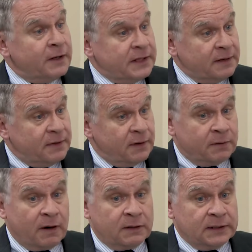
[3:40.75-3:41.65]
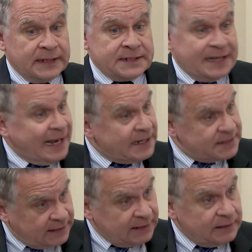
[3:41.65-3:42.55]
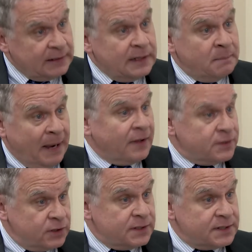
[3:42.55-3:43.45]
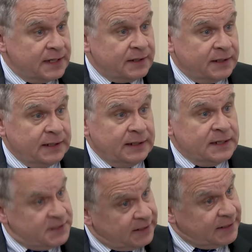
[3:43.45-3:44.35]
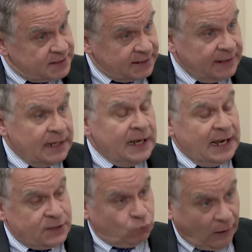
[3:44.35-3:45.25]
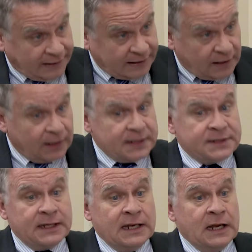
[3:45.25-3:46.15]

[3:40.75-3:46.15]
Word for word: it that there are at least 18 pathogens that the CDC has recognized.